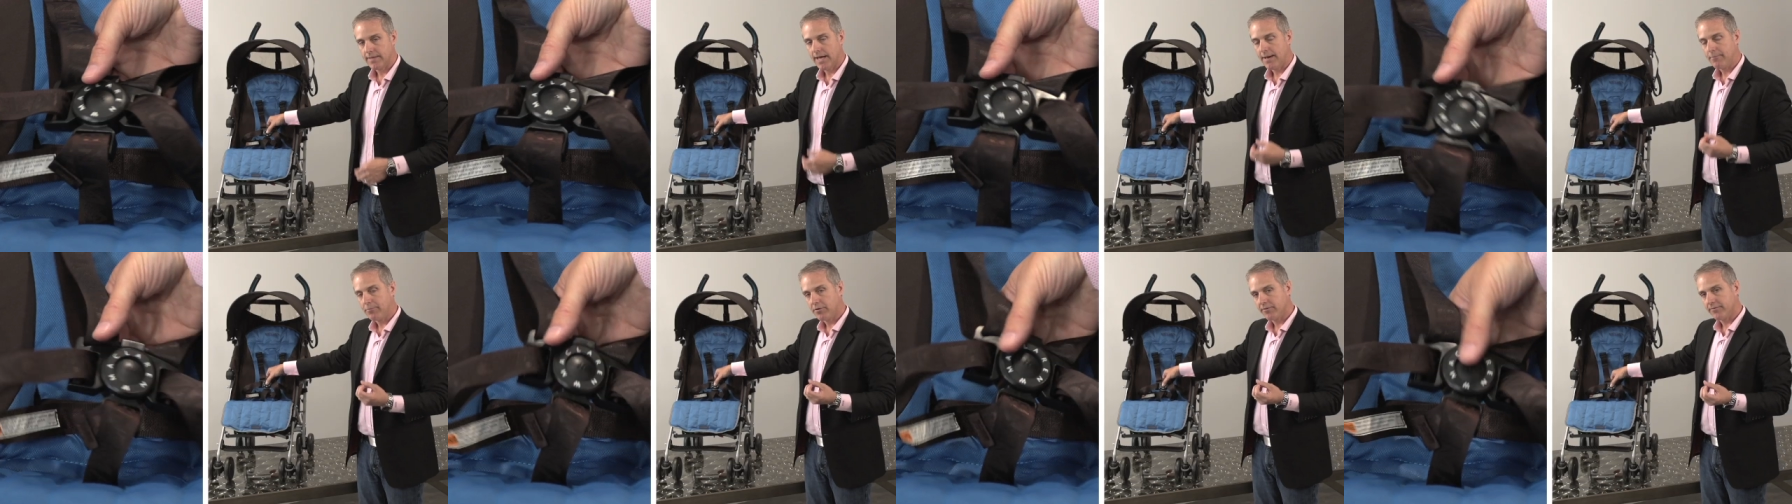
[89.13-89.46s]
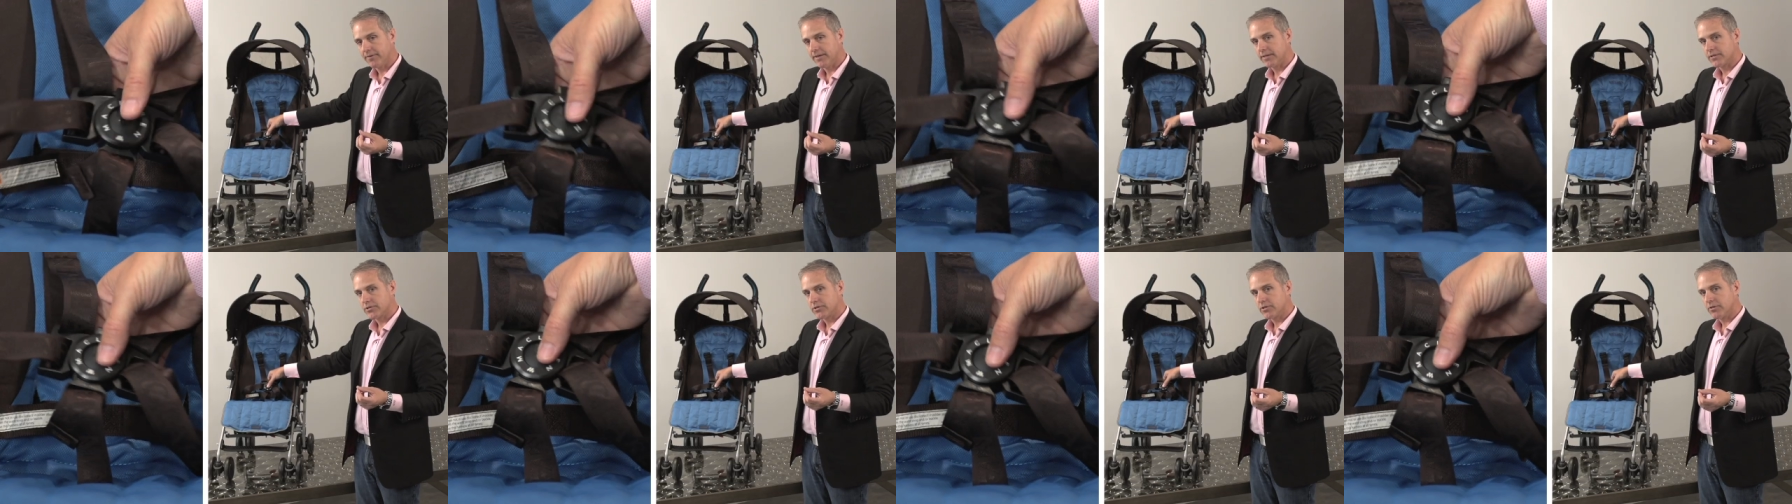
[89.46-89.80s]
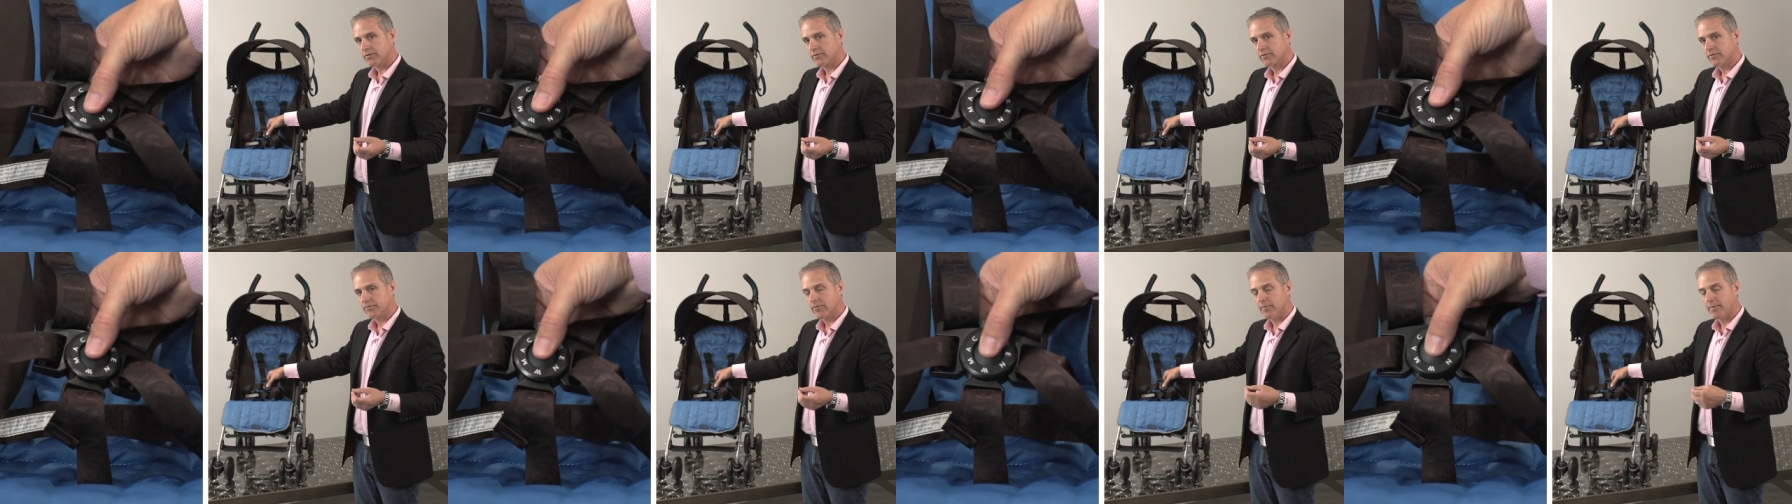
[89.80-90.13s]
That prevents
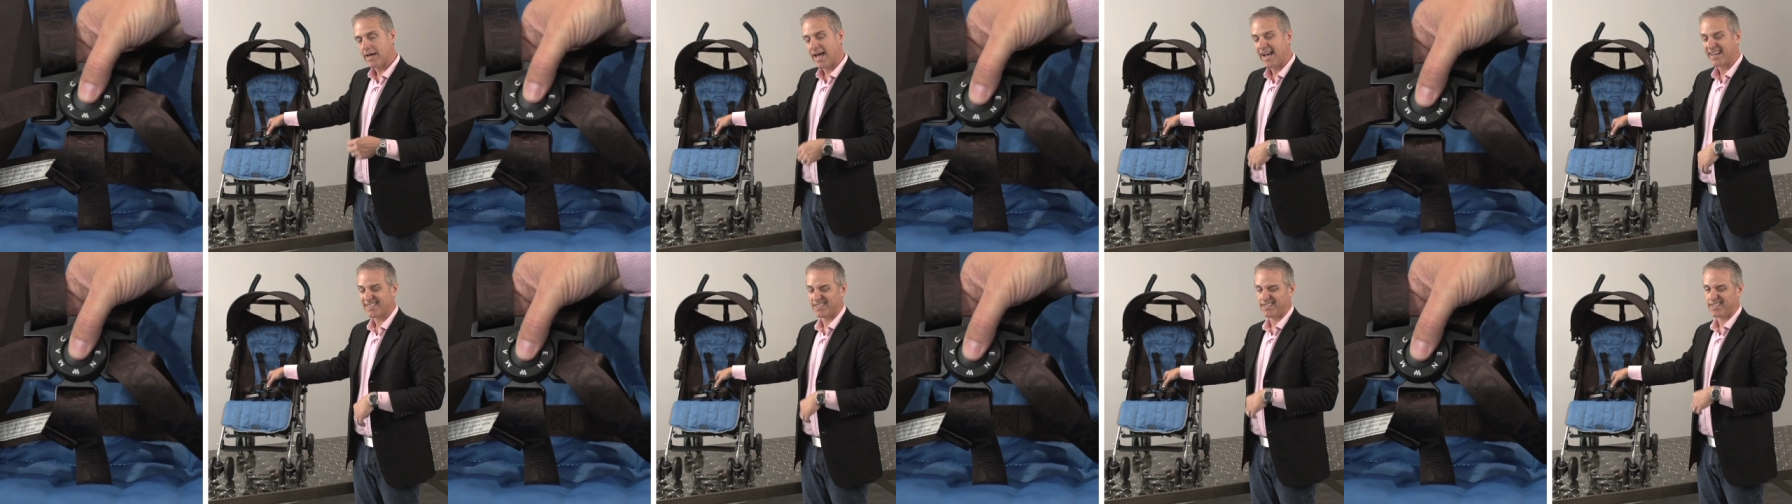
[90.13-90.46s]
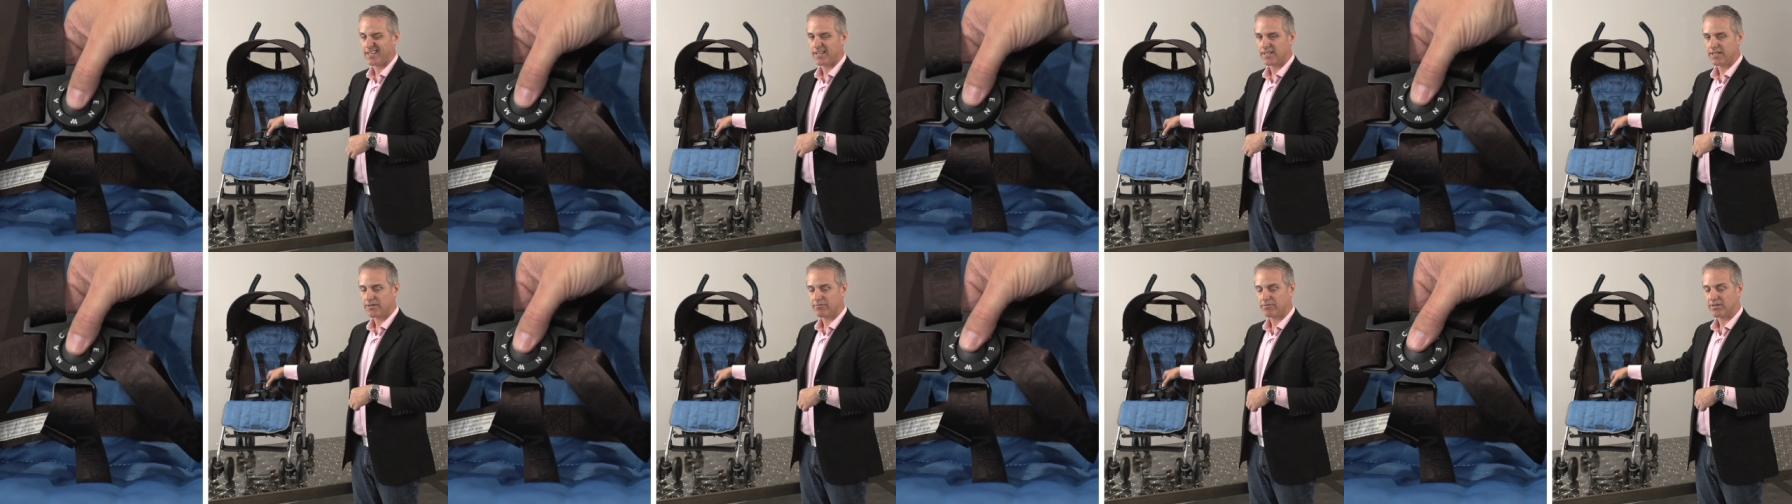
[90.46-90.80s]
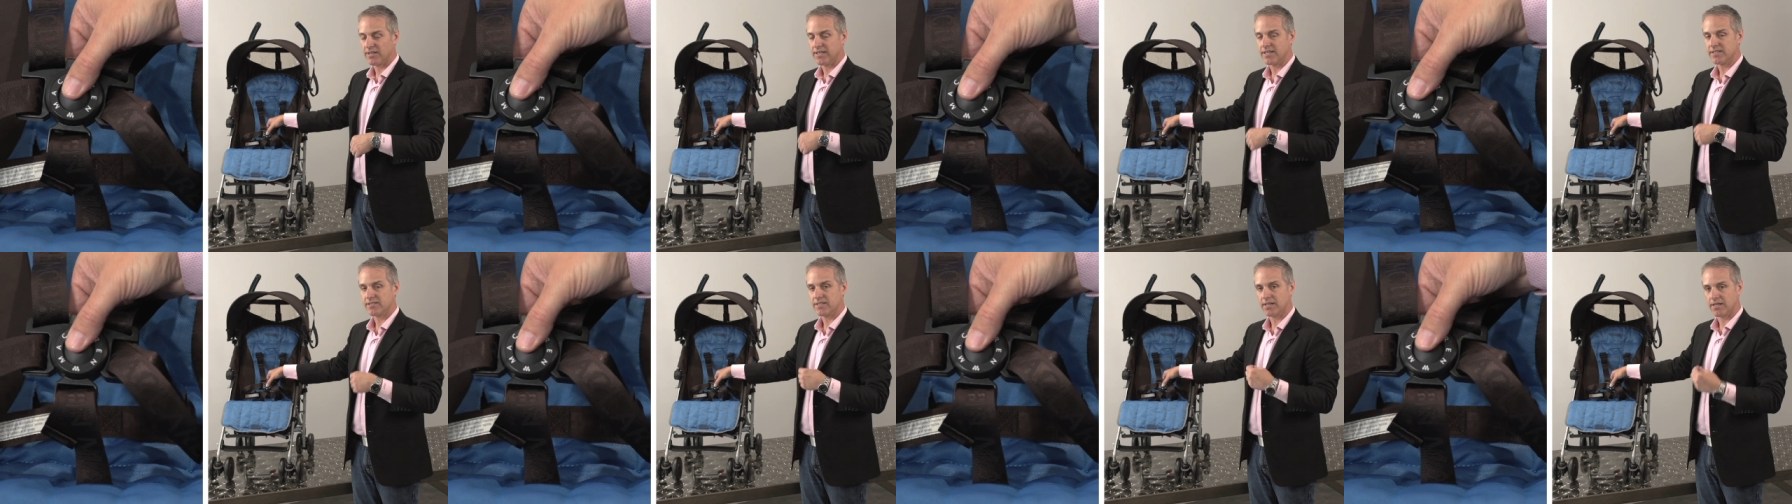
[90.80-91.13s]
children from accidentally
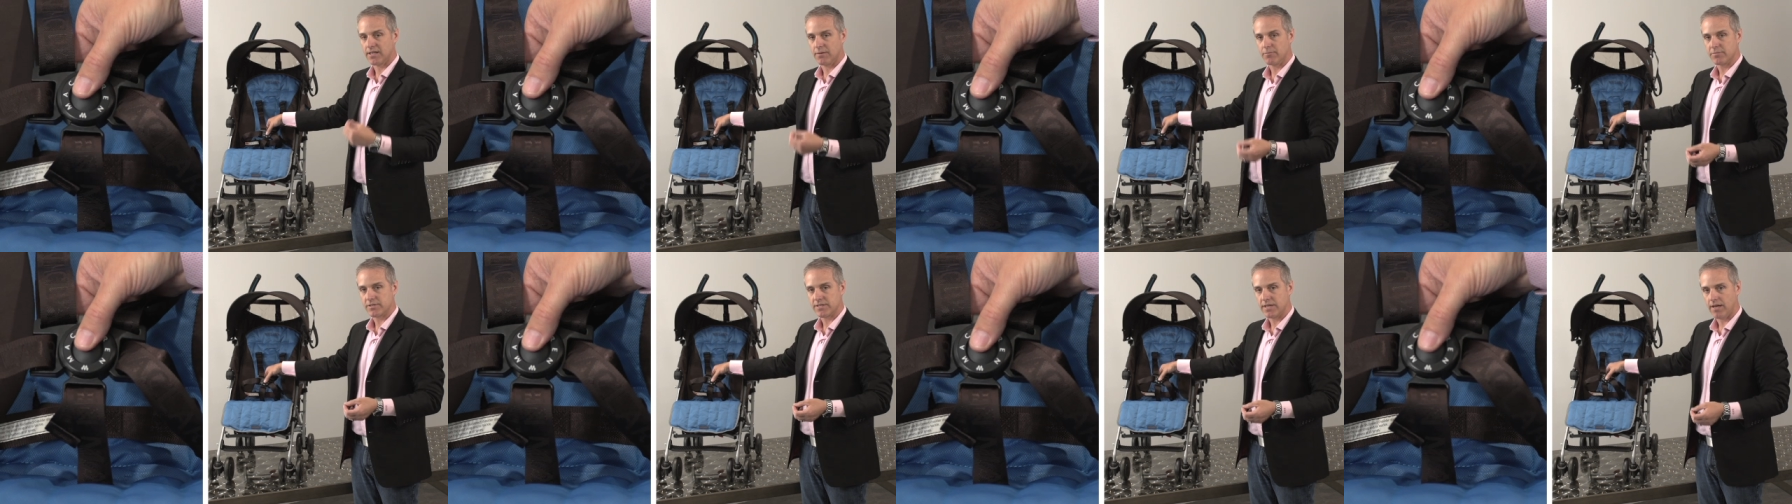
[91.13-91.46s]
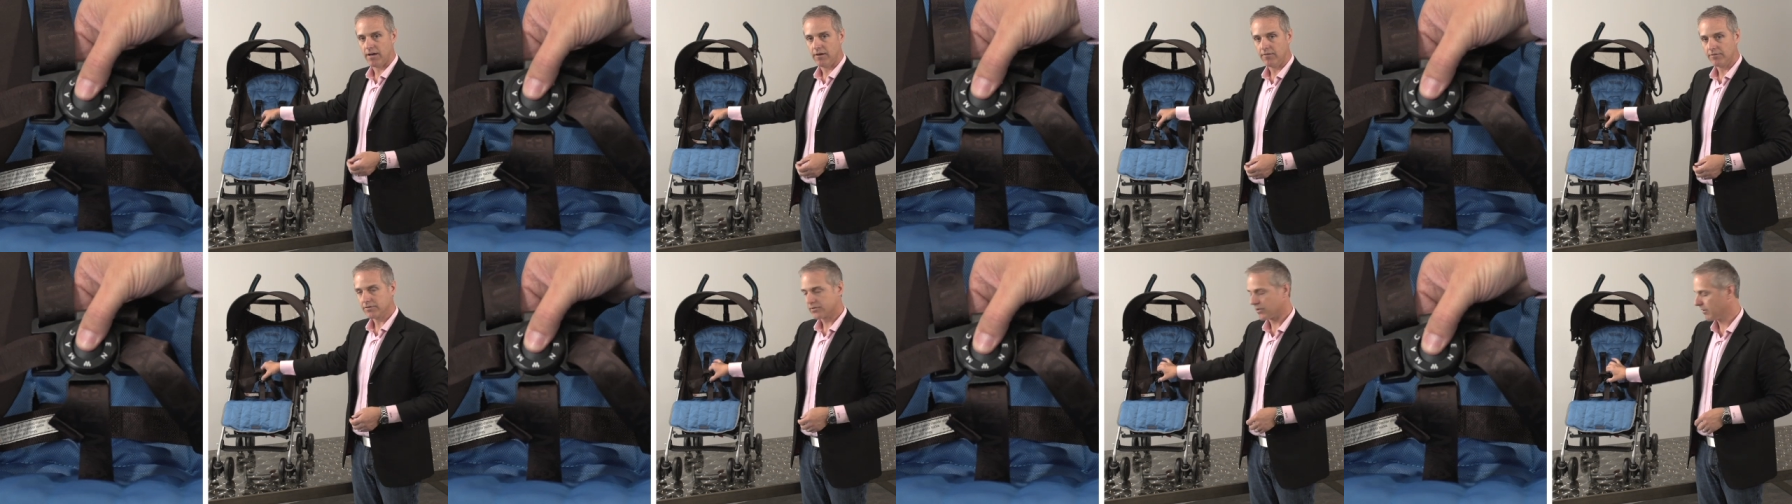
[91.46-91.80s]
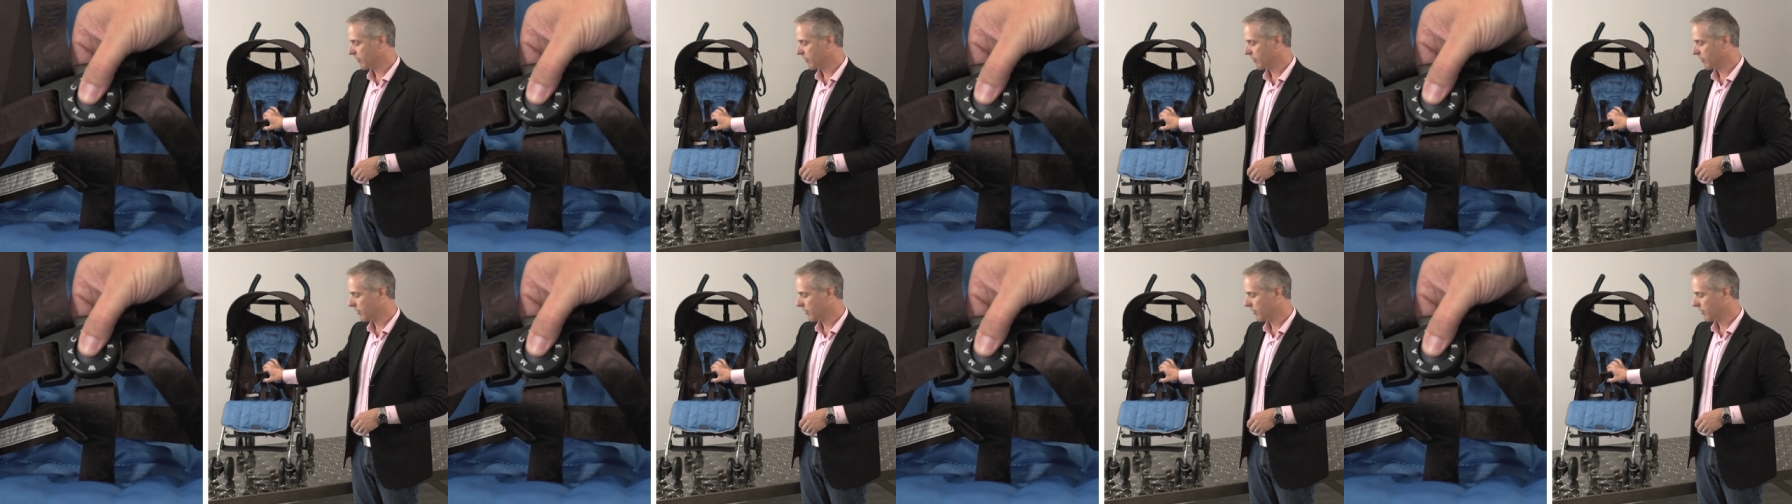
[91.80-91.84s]
releasing themselves,